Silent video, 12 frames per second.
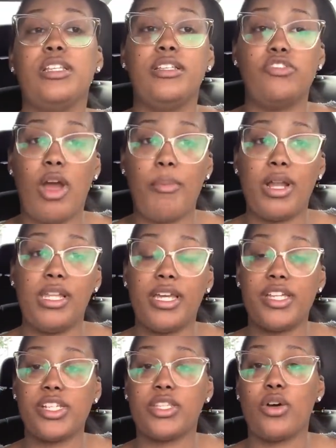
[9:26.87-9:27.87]
drop our
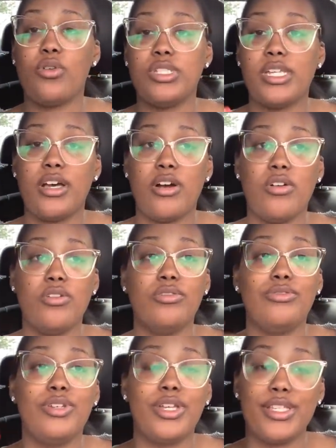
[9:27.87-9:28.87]
luggage at the hotel
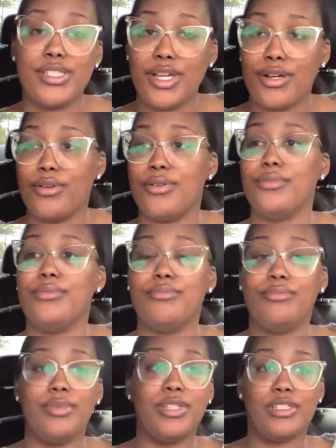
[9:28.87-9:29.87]
until
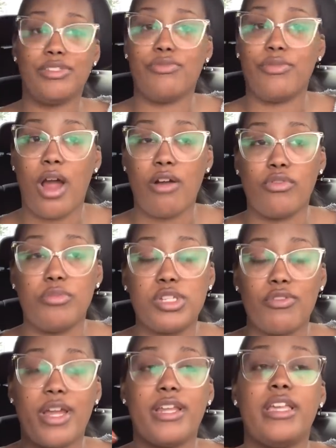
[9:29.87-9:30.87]
it's our rooms are
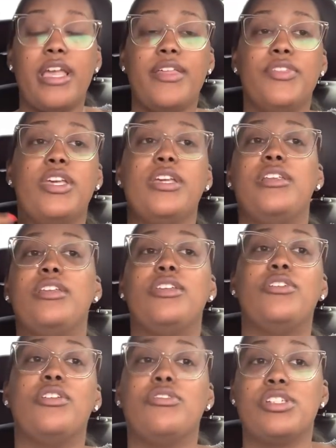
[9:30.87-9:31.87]
ready, and then, you
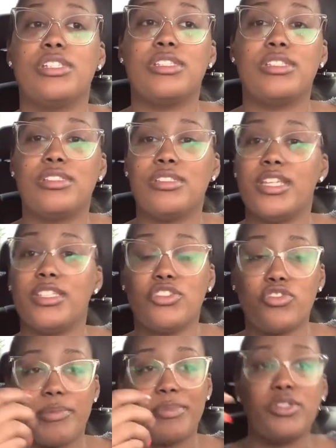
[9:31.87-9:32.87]
know, just hit the
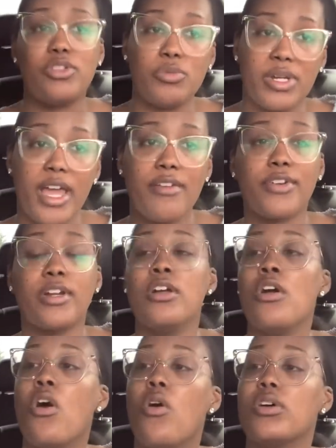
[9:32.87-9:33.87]
strip and do whatever
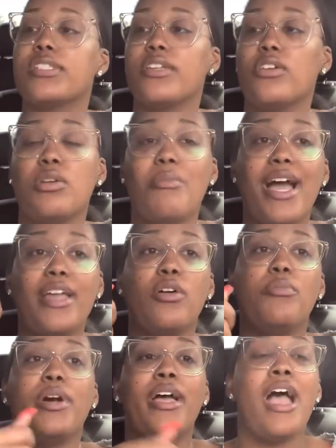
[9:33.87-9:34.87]
on Cinco de Mayo.
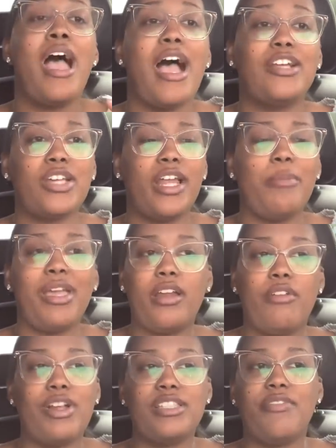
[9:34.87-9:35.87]
But I try to make it a
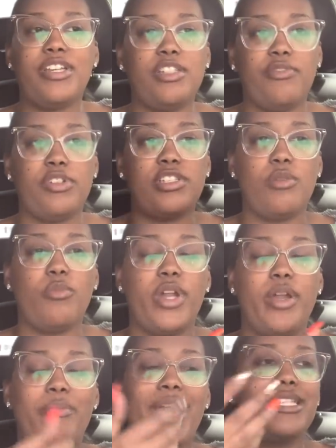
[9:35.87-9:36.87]
reservation for
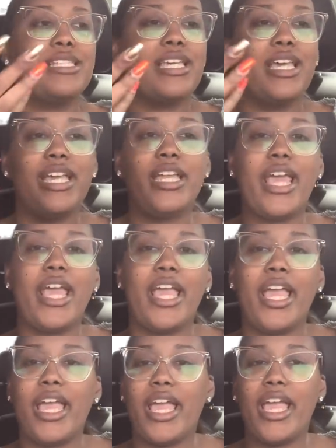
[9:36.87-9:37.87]
somewhere Mexican,
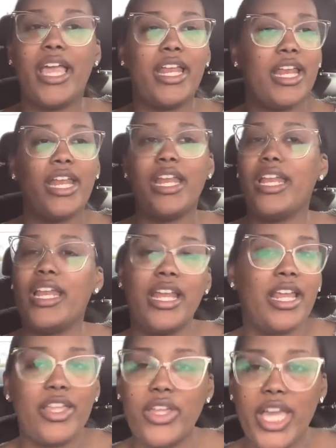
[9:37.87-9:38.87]
and
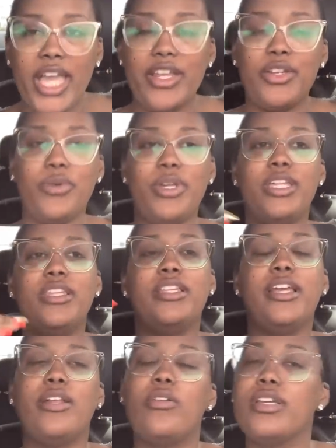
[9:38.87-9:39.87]
you can't do it. Either
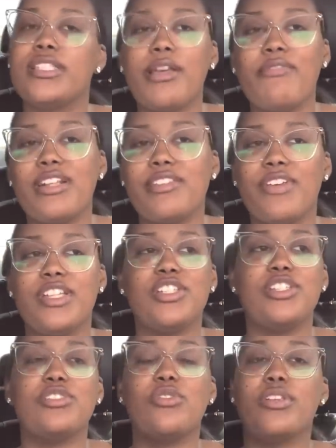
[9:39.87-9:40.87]
they don't accept
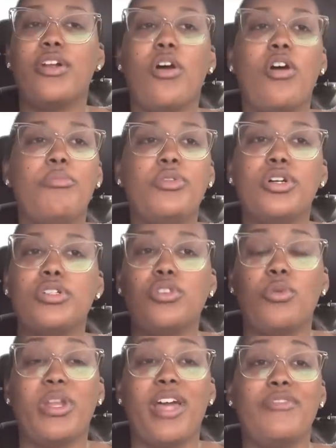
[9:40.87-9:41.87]
reservations, or they're all booked, or
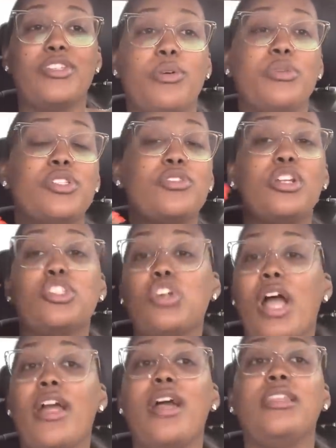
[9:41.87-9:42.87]
whatever. just gonna
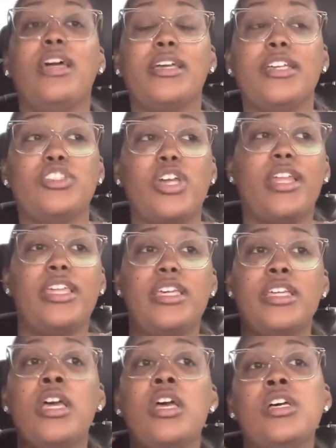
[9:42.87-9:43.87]
try our luck and try to
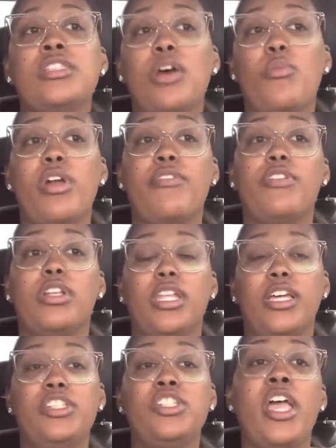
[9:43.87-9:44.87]
get somewhere for
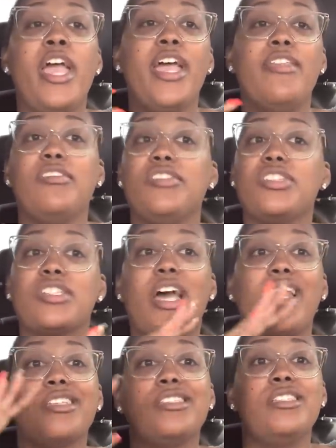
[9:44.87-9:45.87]
lunch, and then just
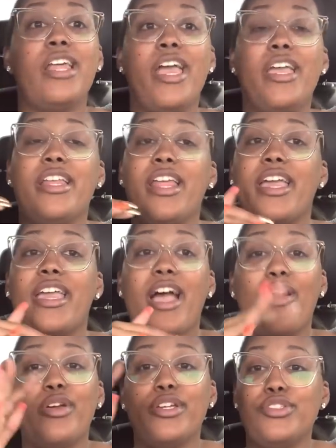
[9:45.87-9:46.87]
kind of stay and hang
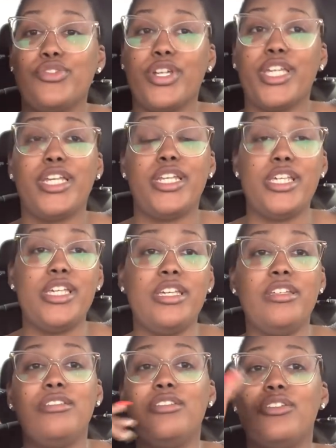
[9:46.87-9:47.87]
out and drink and eat,
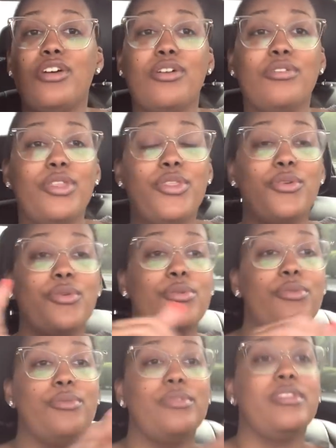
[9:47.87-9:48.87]
you know,
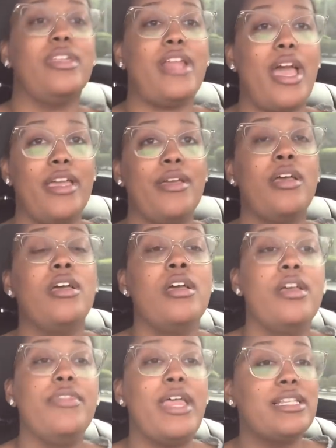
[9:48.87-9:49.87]
through the night.
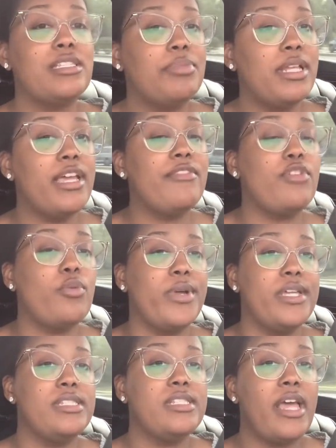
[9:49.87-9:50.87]
That's the plan for
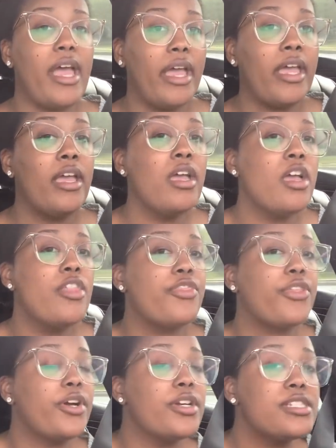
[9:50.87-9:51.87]
Wednesday.
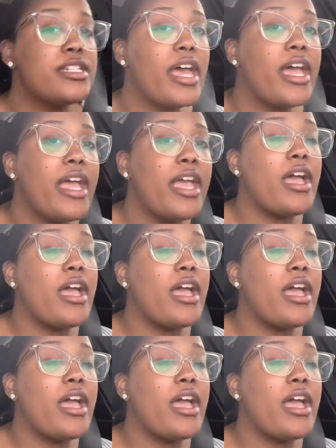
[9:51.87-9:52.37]
Thursday,